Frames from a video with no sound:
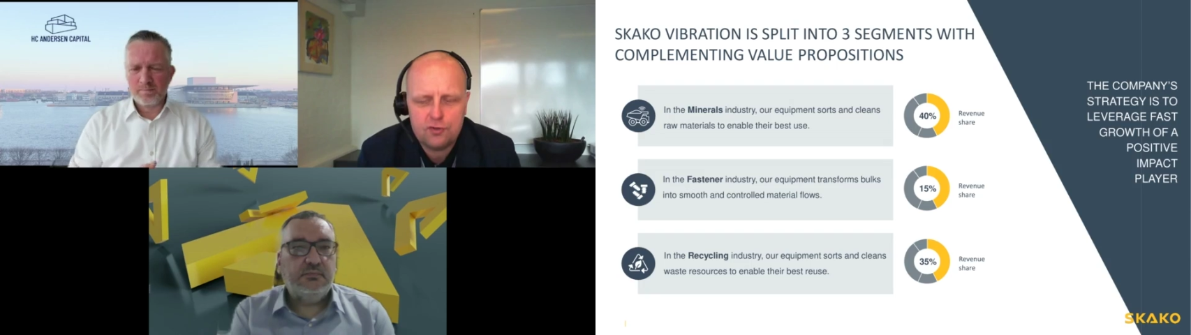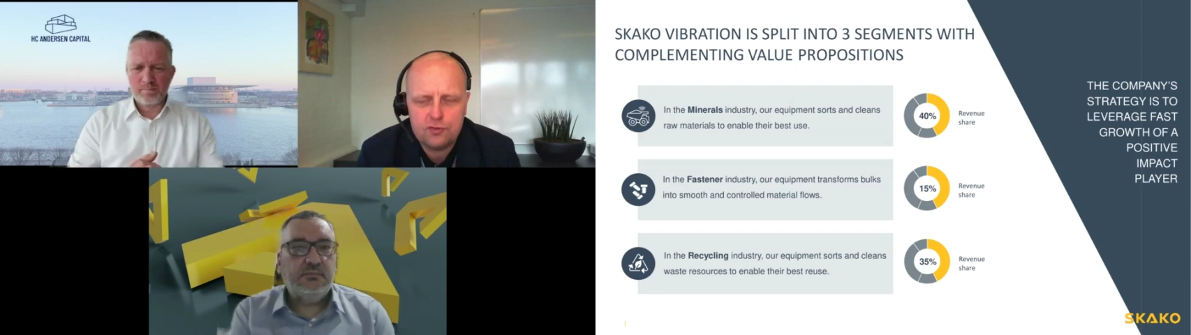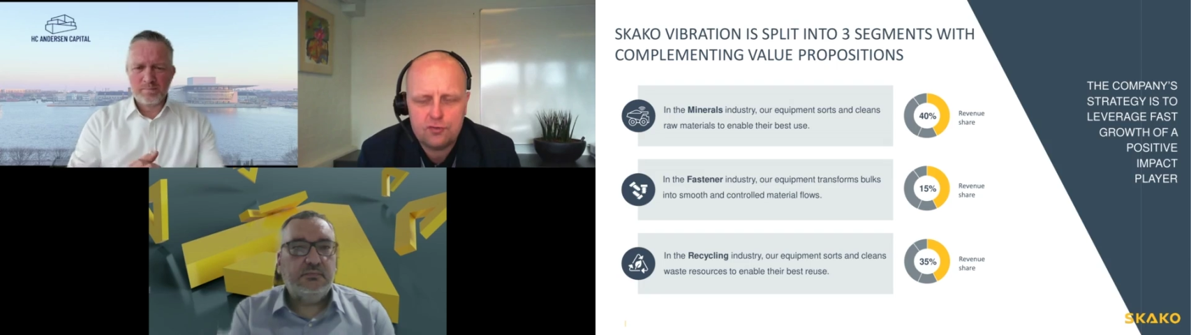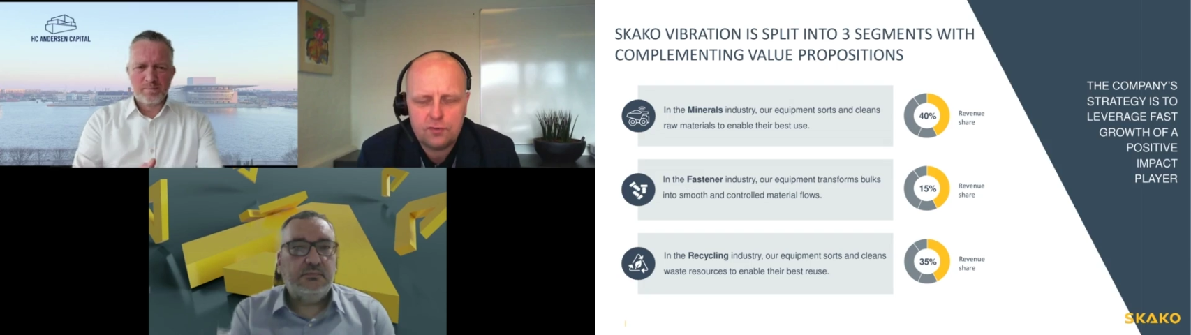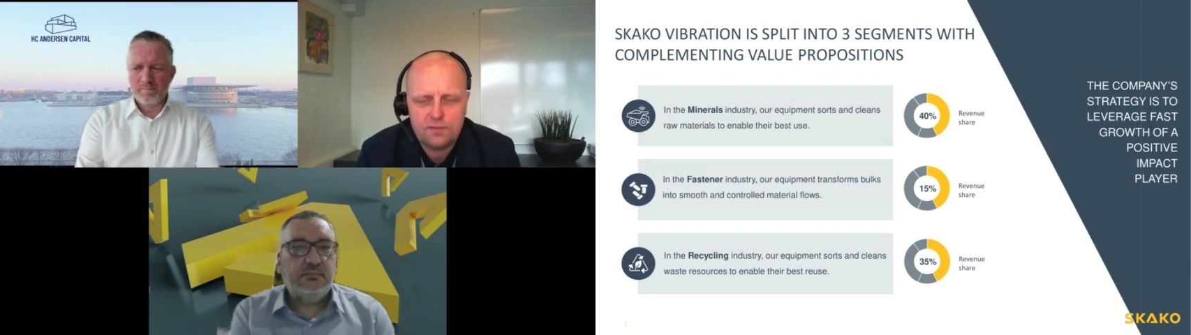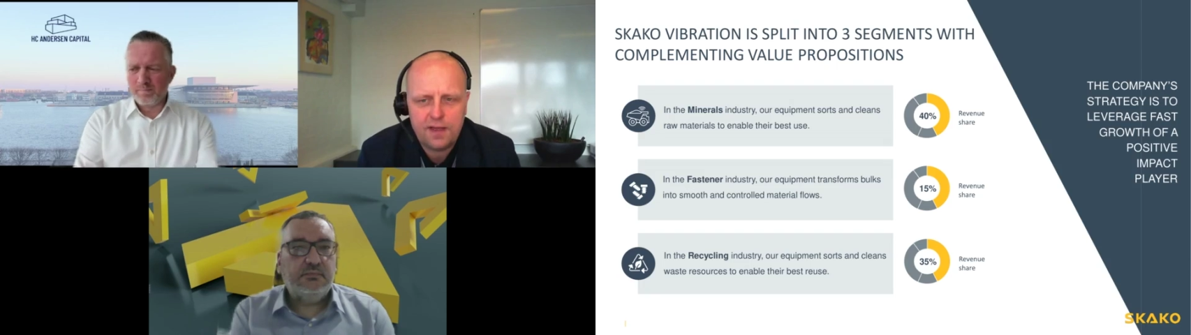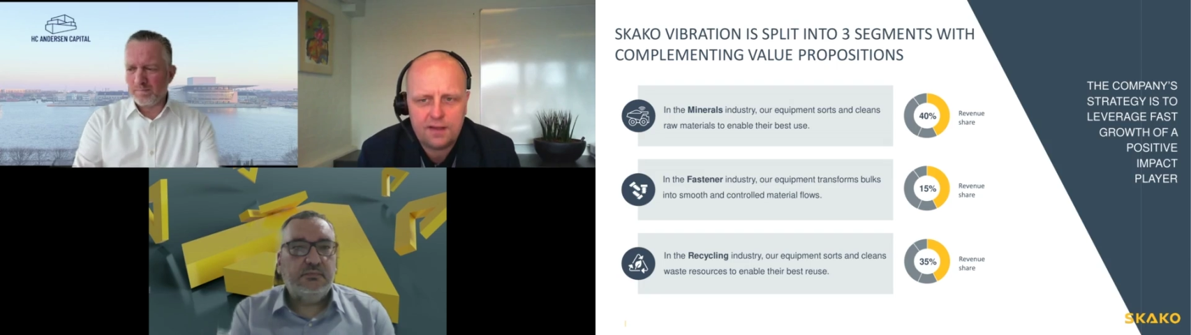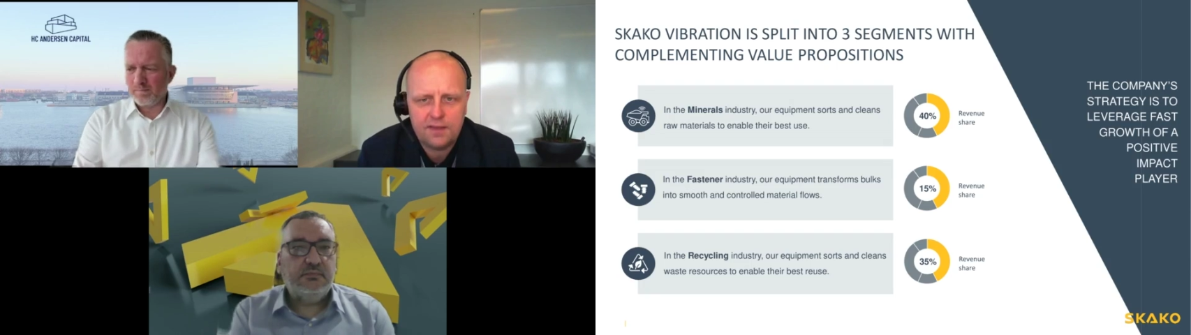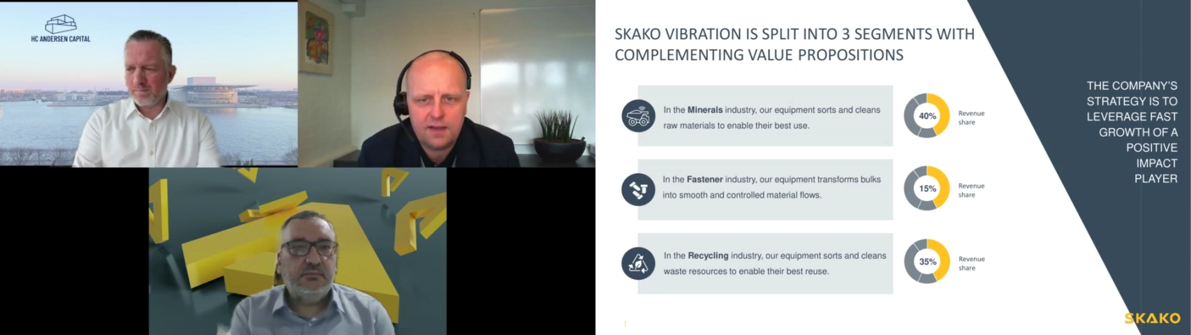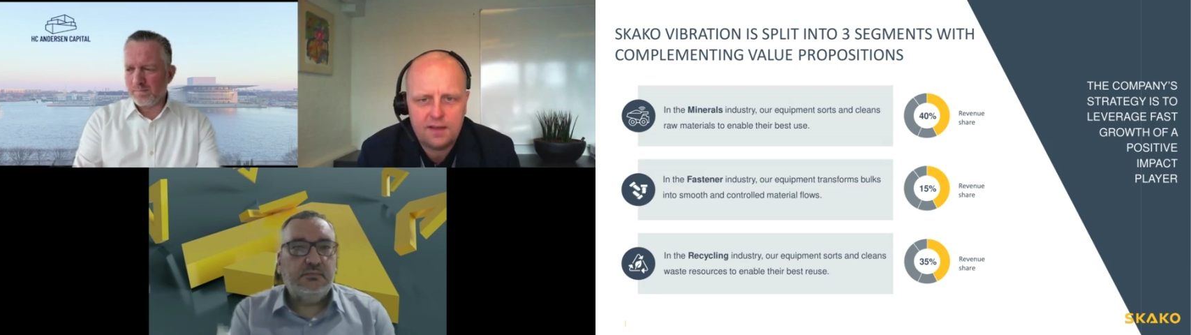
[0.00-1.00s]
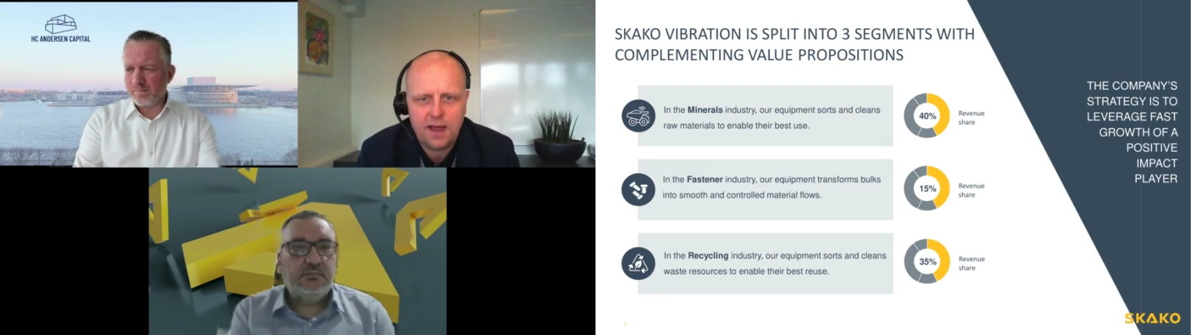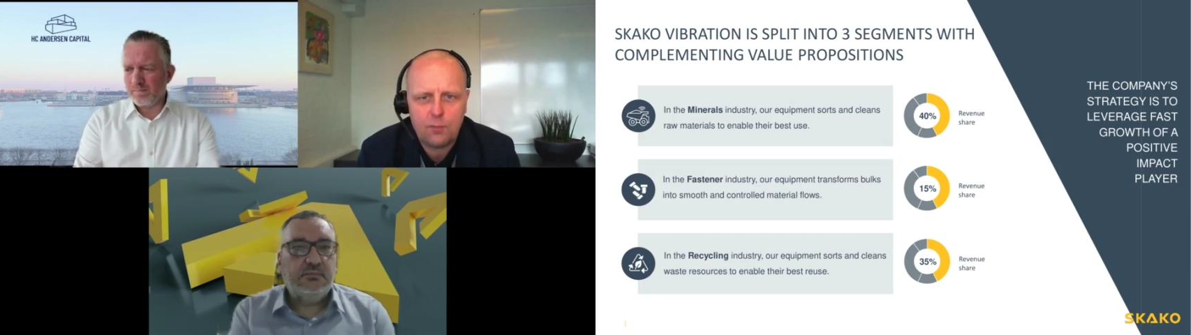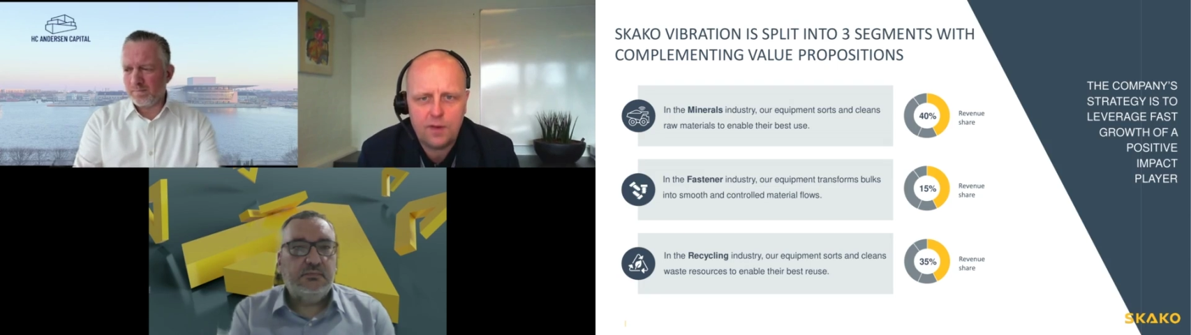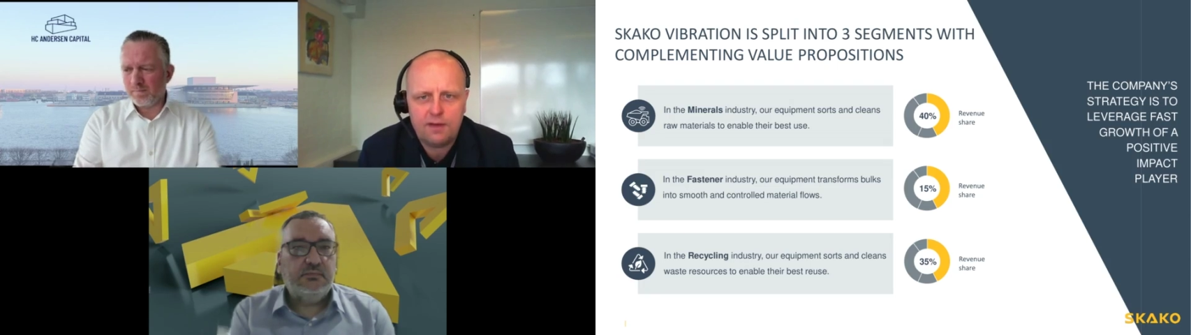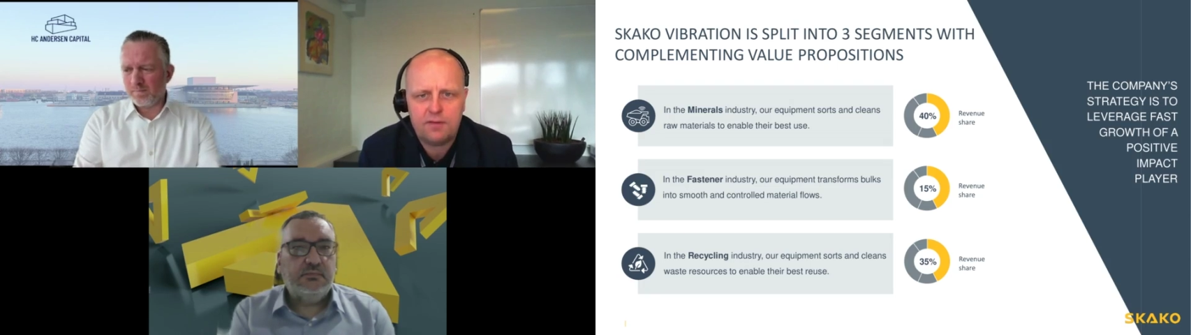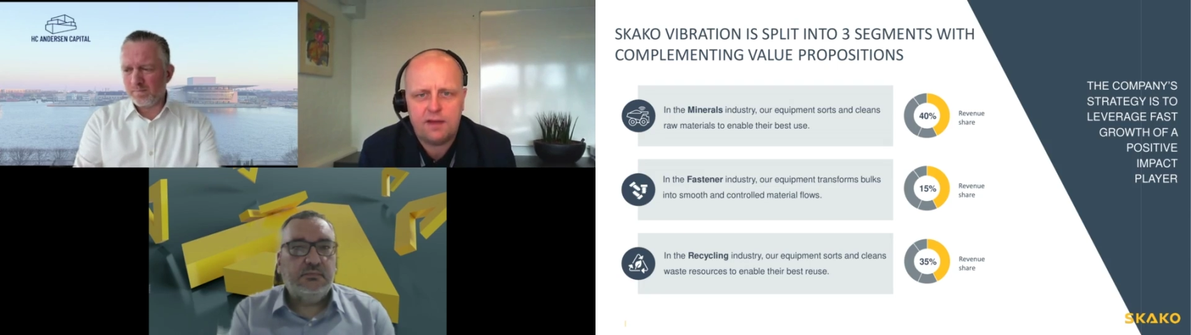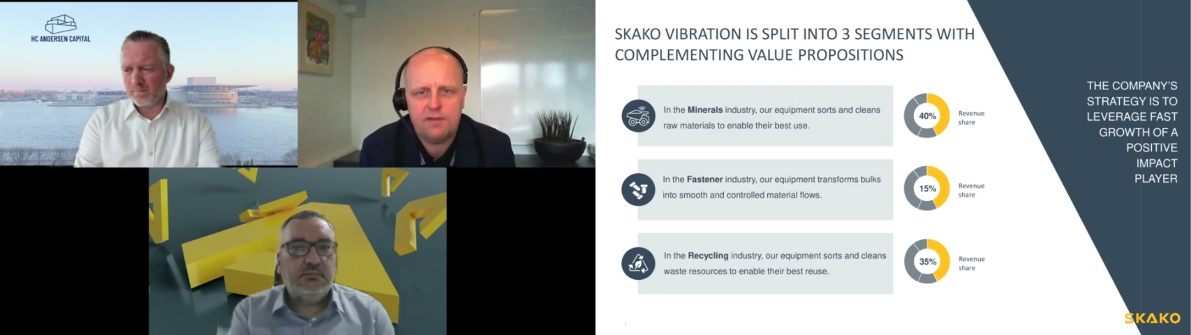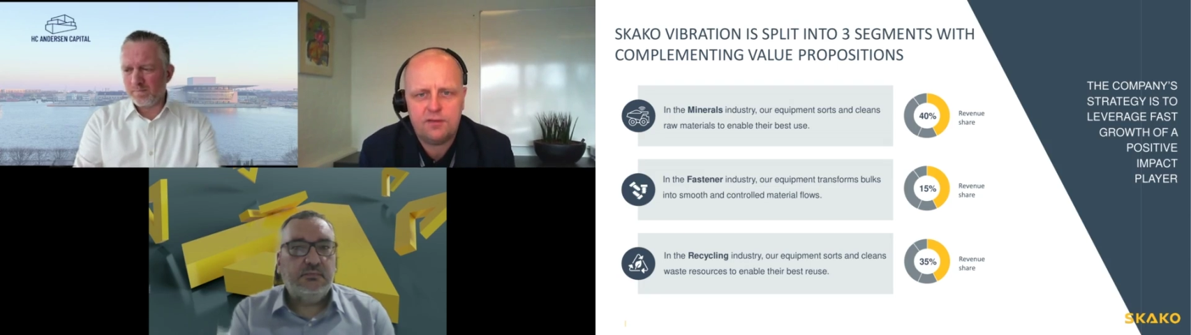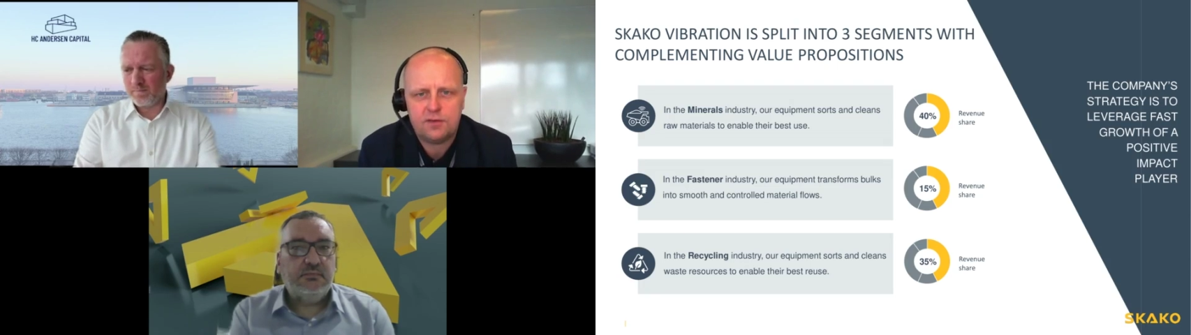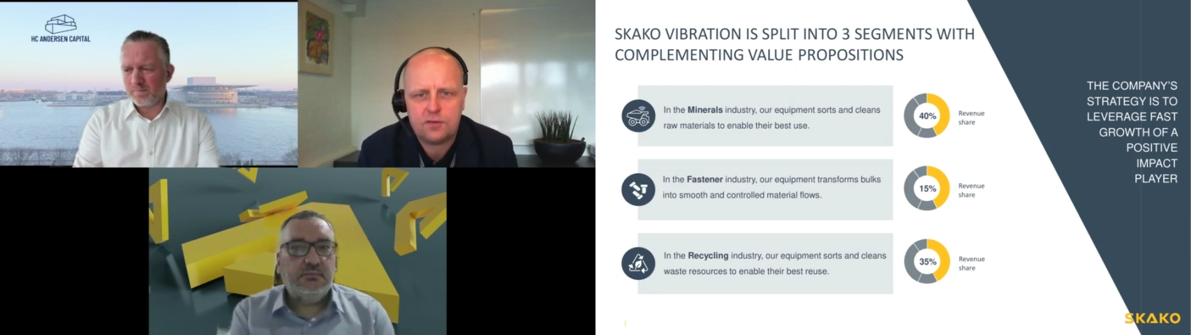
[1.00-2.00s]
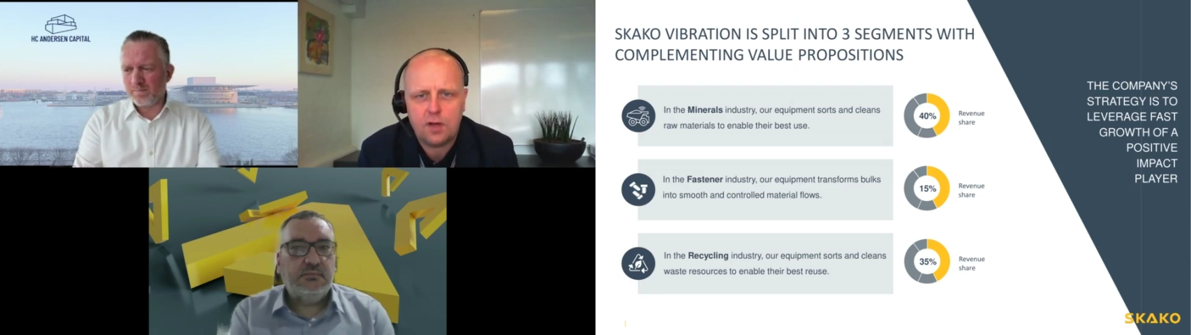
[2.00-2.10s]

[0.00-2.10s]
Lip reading: due to the fact that now we have divested